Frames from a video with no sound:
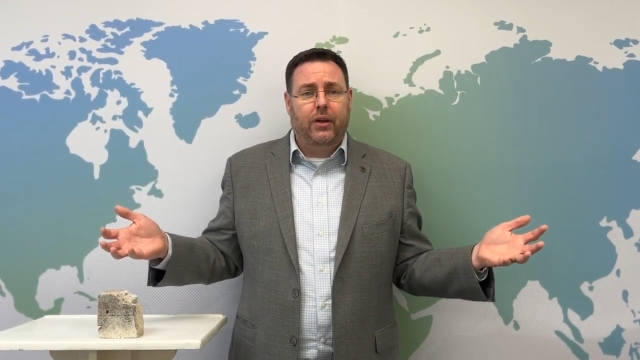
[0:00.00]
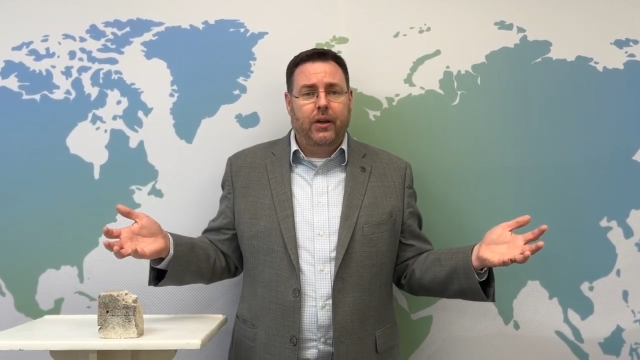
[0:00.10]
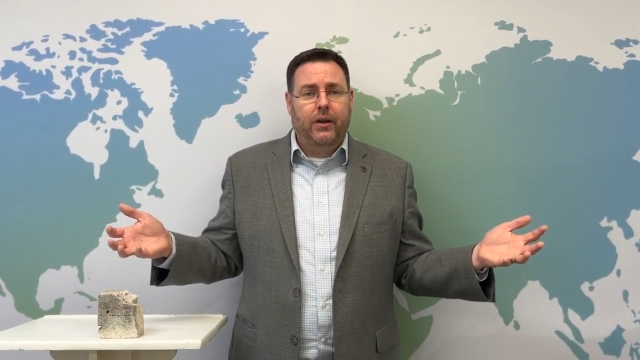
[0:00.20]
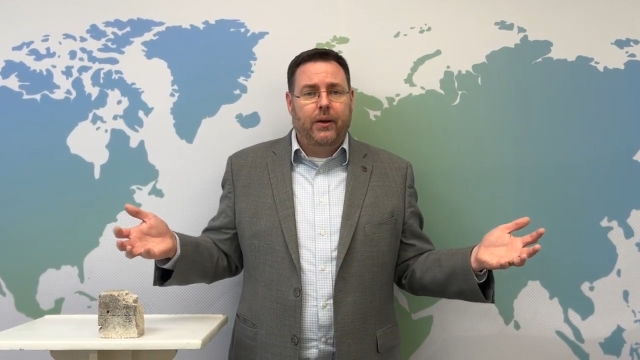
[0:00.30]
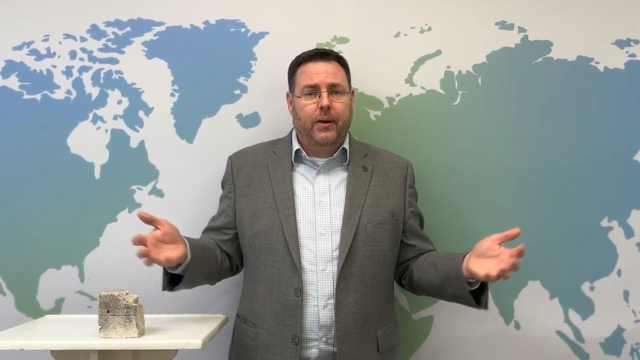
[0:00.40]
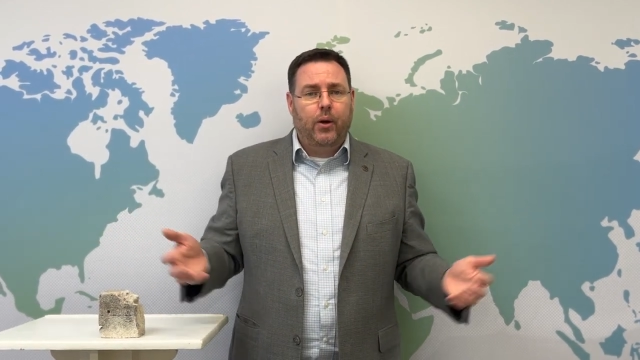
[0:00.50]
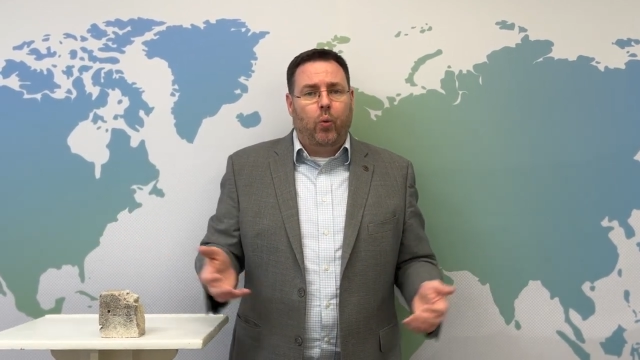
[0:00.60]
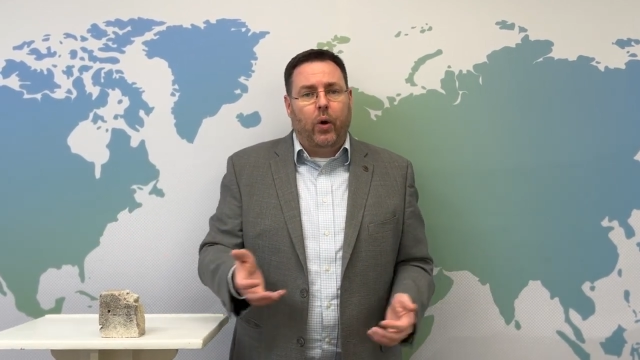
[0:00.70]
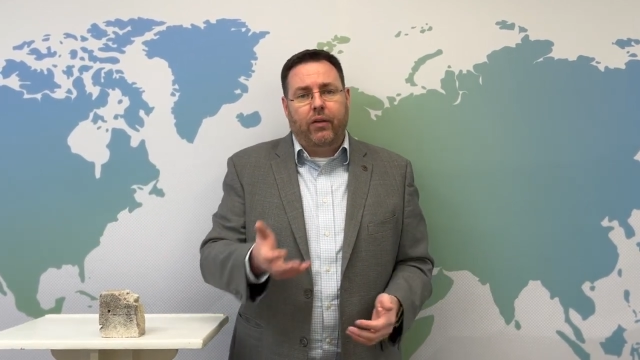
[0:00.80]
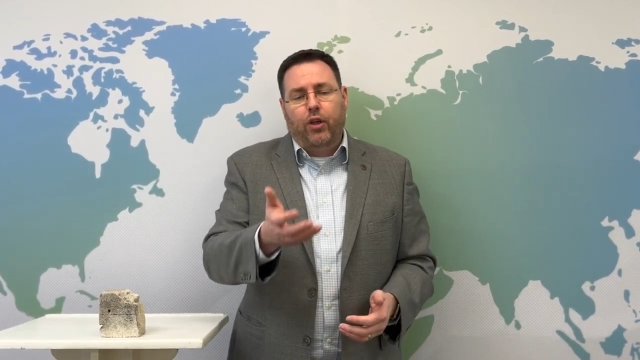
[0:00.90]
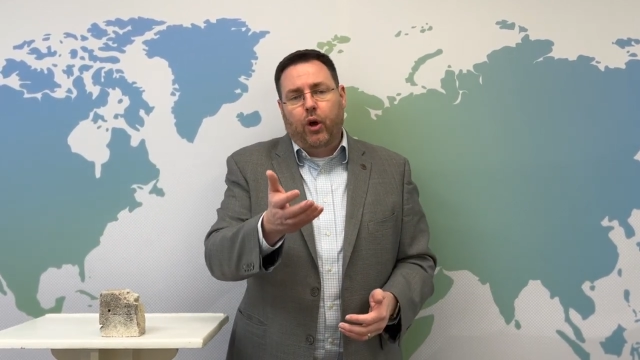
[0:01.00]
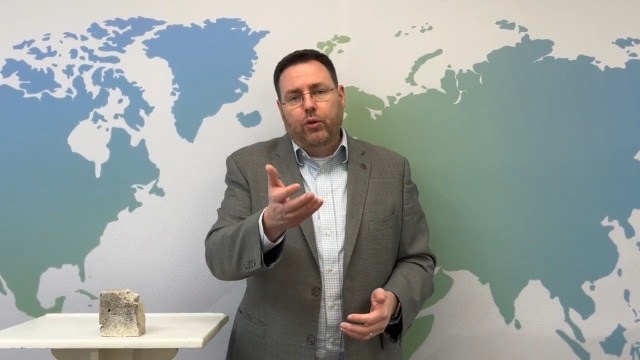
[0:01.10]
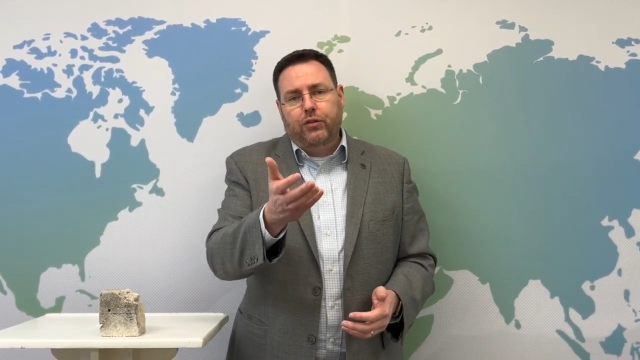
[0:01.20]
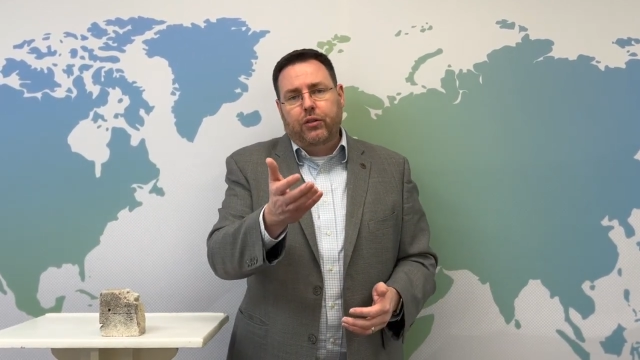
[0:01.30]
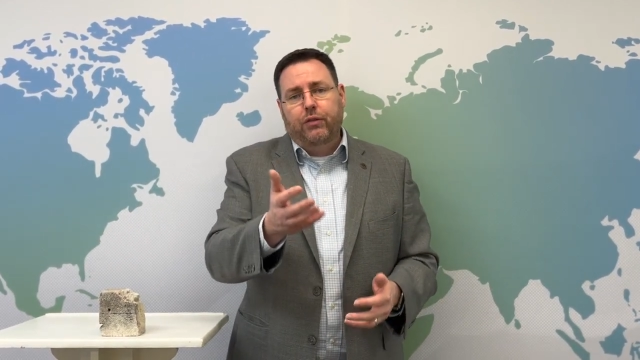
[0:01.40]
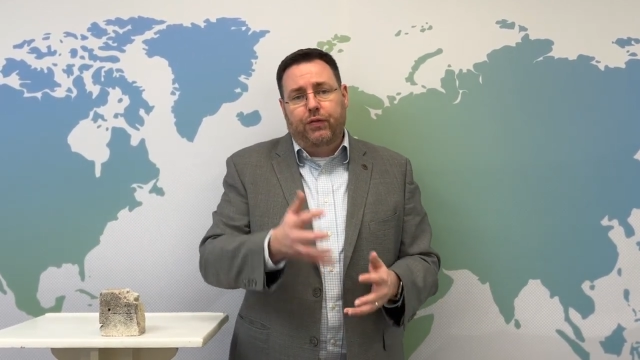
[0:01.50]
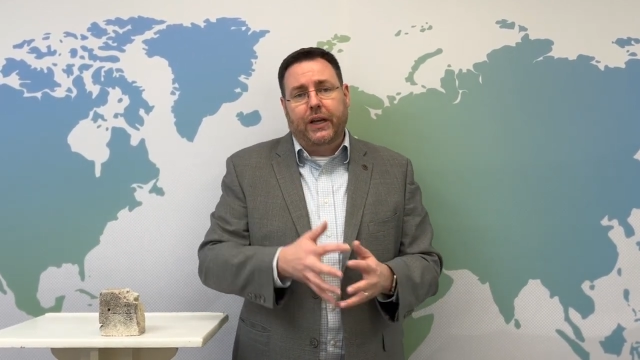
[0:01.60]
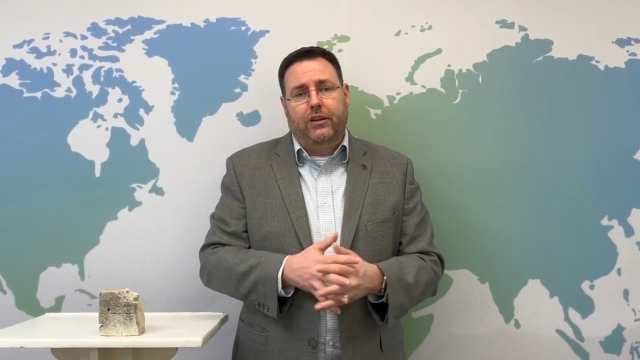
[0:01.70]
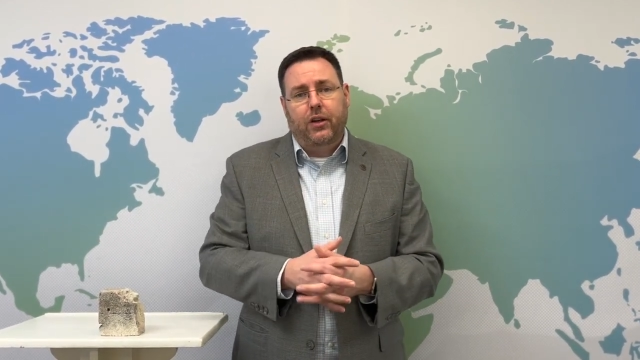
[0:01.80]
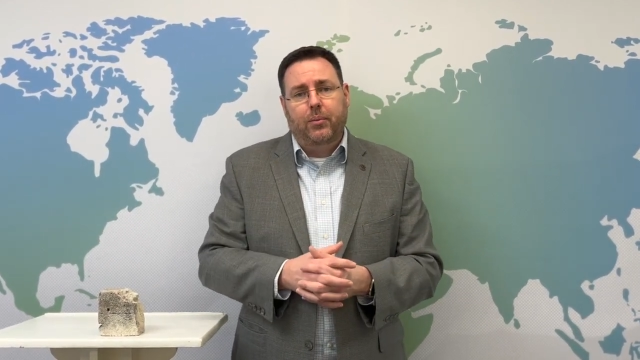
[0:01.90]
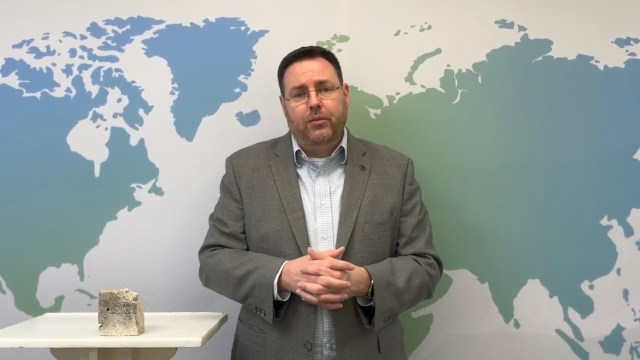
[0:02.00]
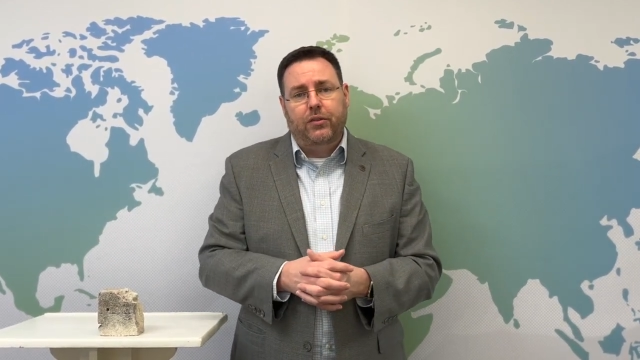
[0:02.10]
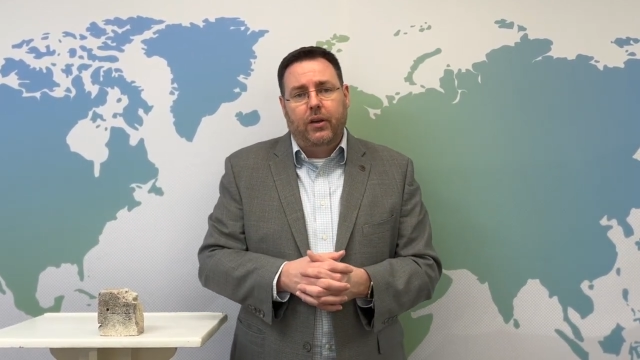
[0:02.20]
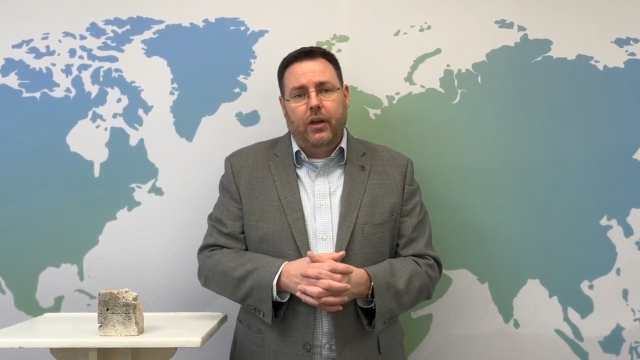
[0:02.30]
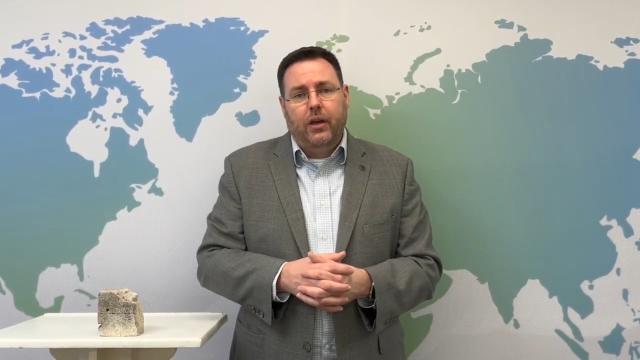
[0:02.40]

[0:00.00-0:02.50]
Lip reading: One of those victims